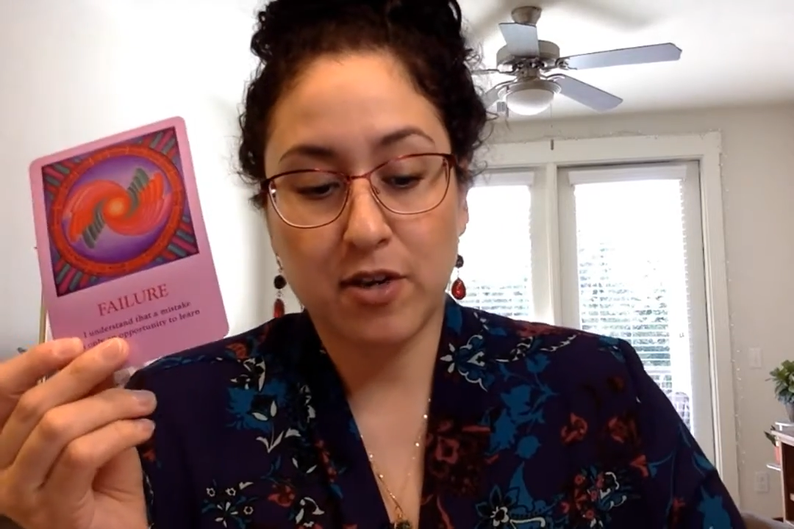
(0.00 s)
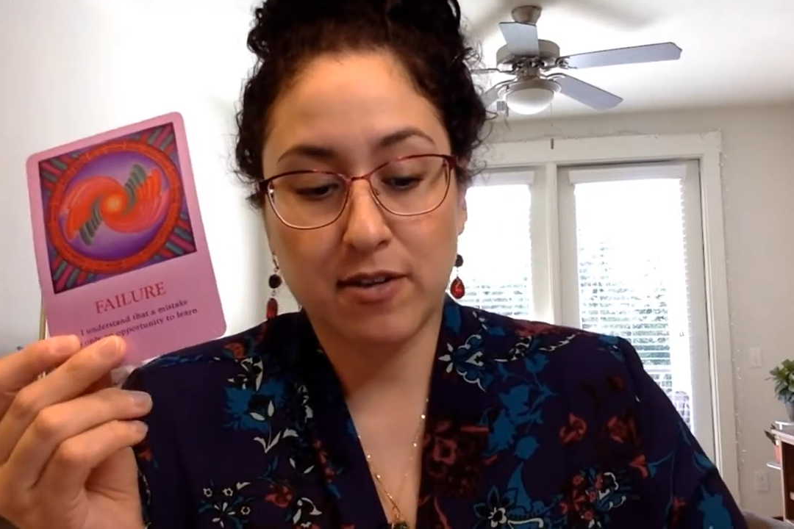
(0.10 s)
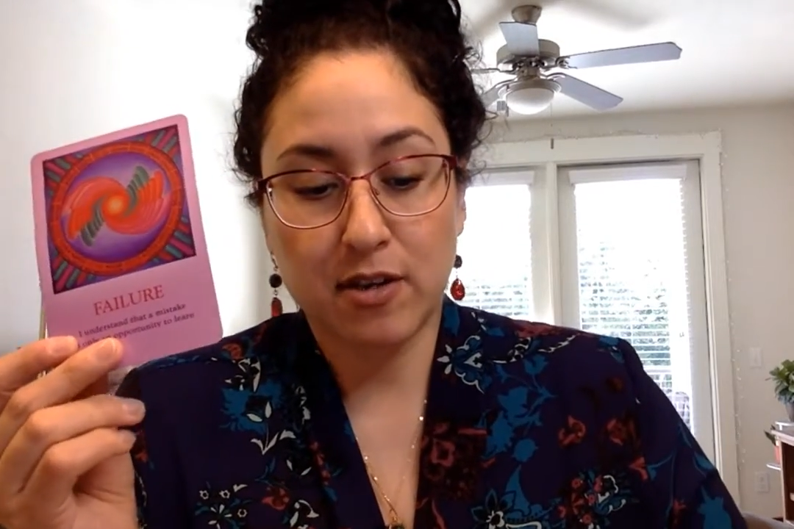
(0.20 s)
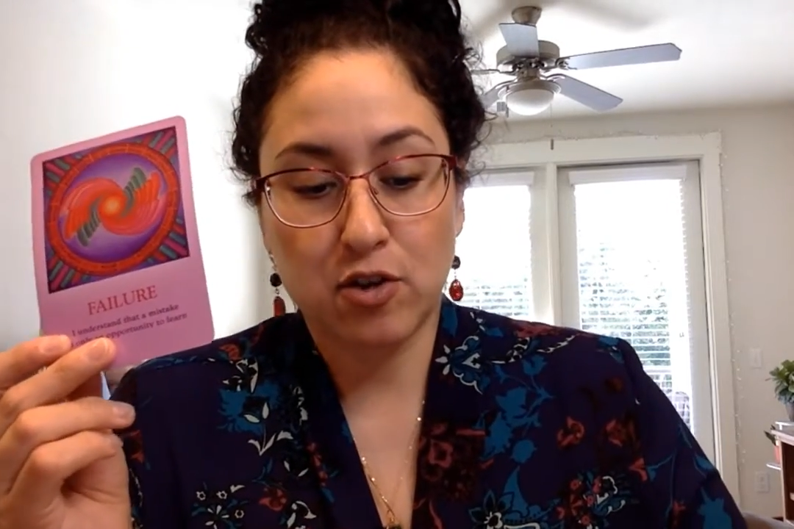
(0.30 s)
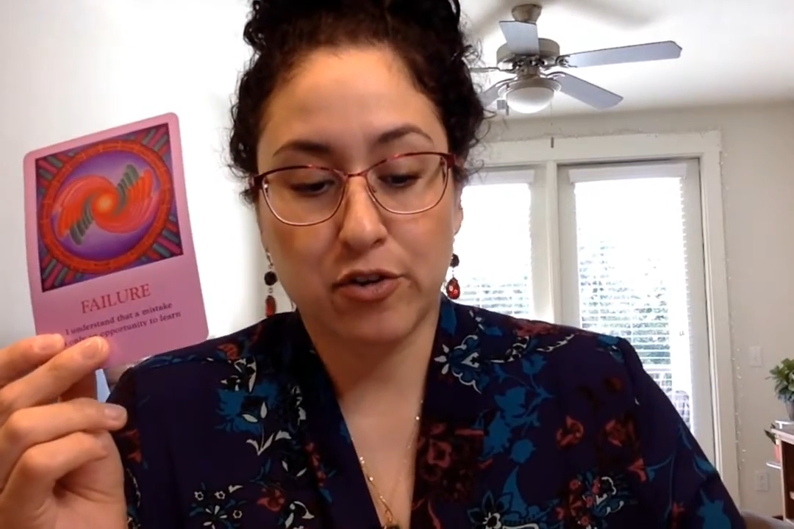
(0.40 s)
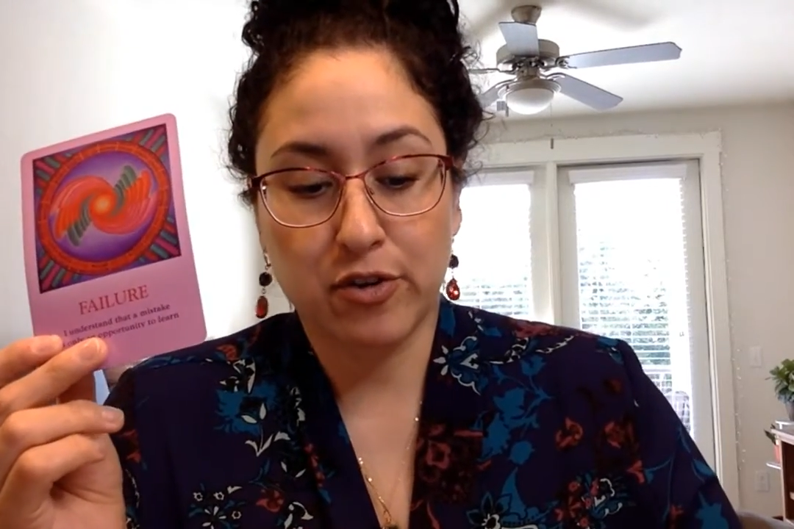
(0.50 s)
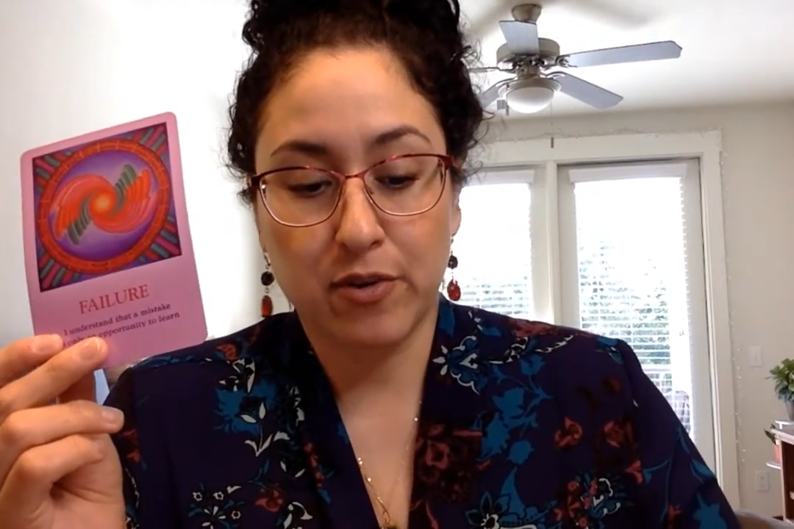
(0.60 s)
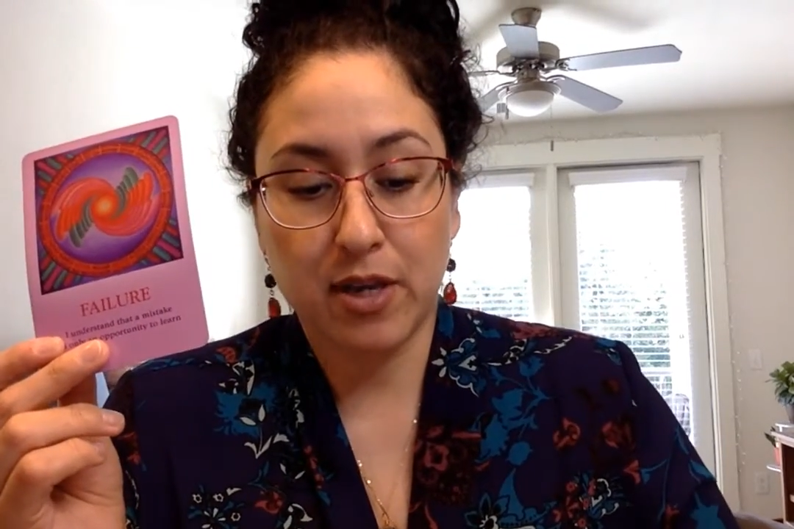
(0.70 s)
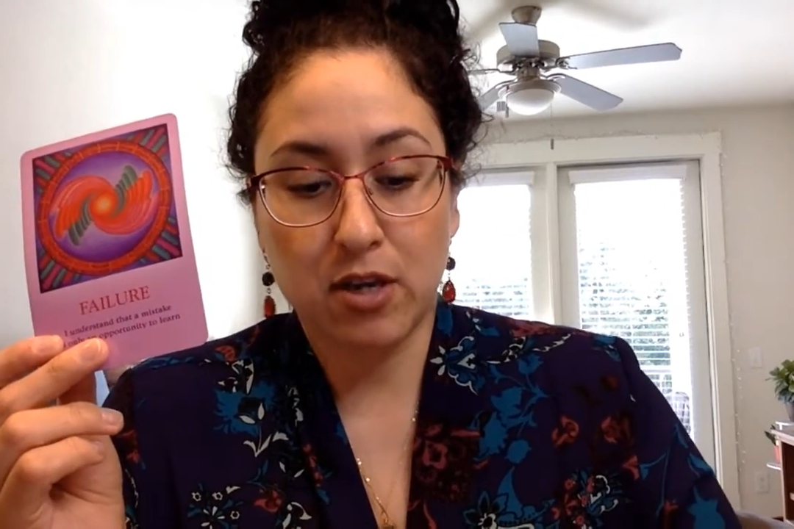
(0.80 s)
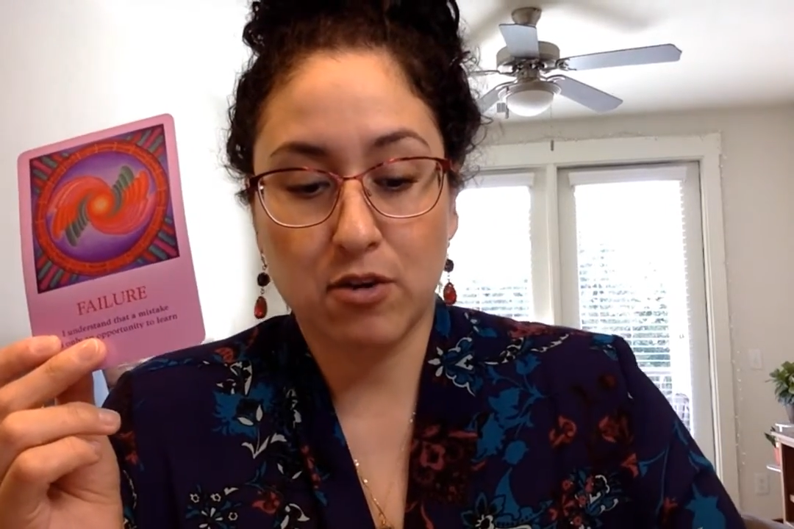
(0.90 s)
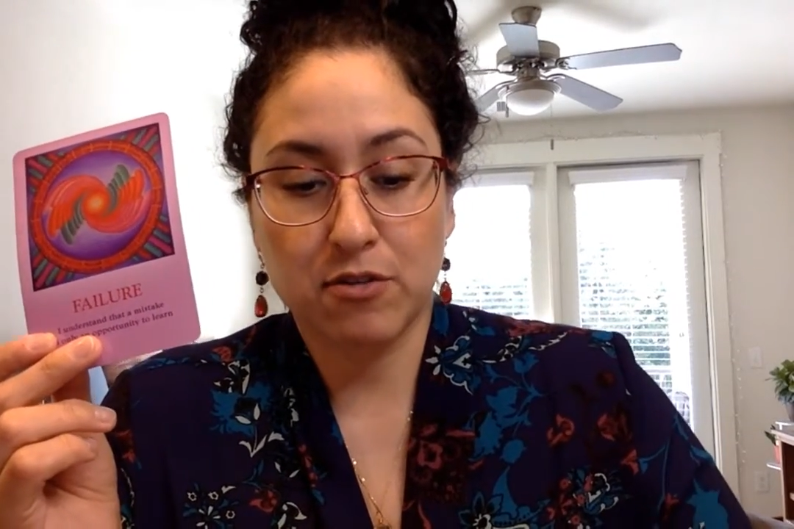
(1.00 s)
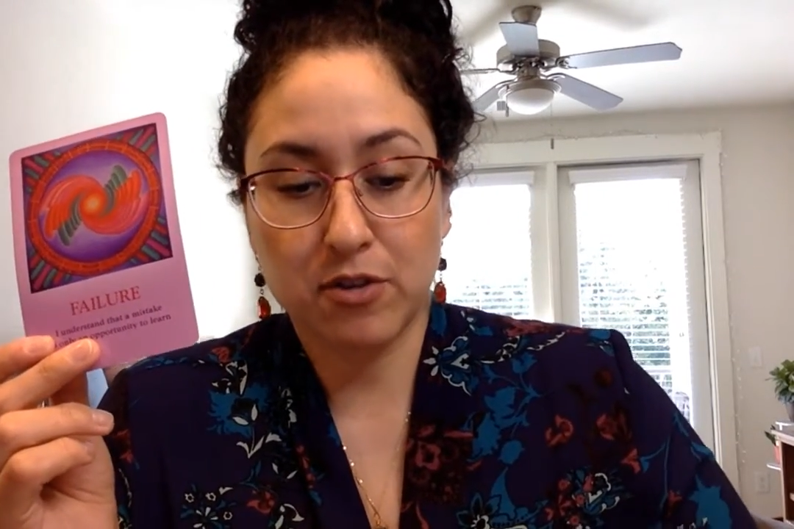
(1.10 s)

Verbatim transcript: it is that you're doing, you're,